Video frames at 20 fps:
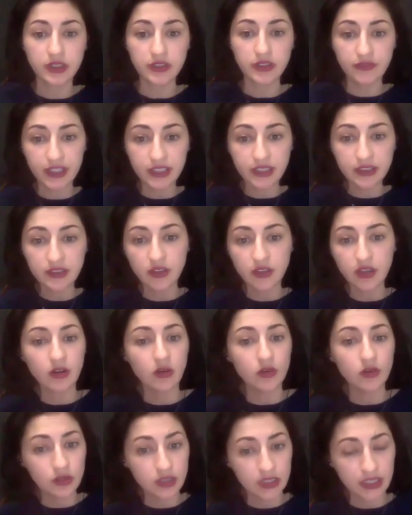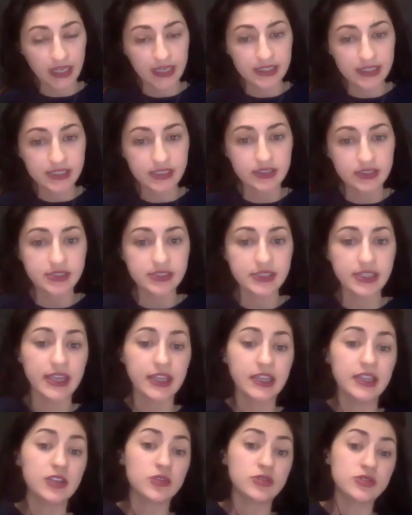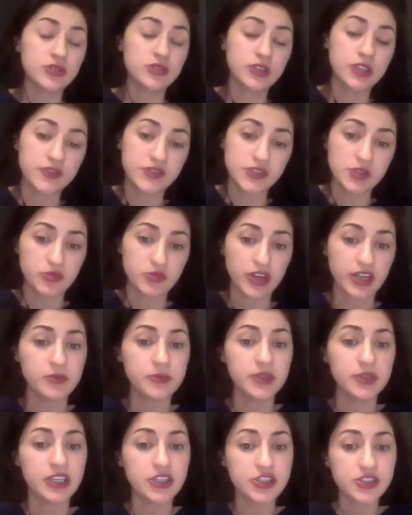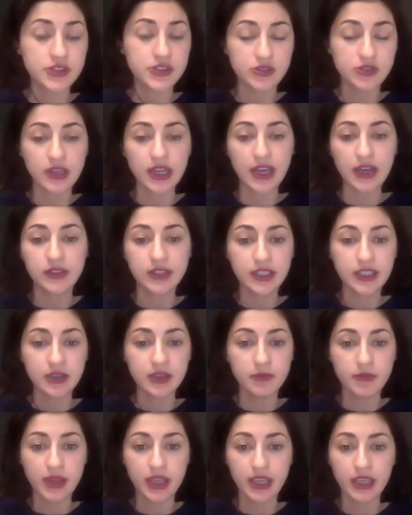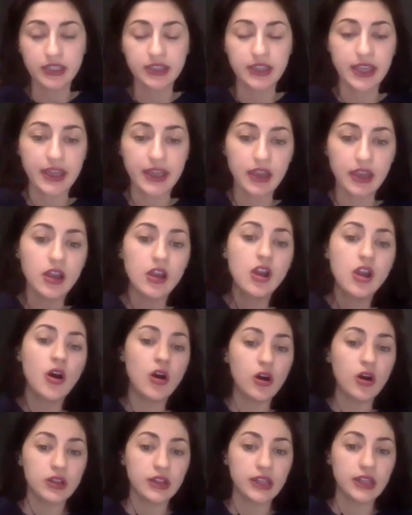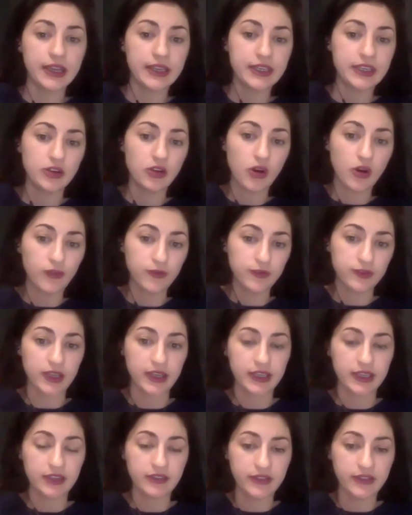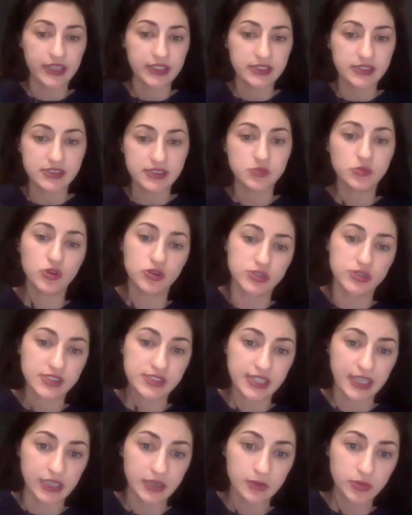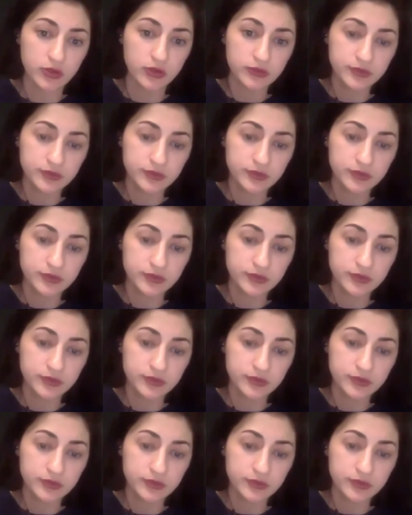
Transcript: event organizers, and it also gives them recommendations on how they can make their online and offline events more sustainable.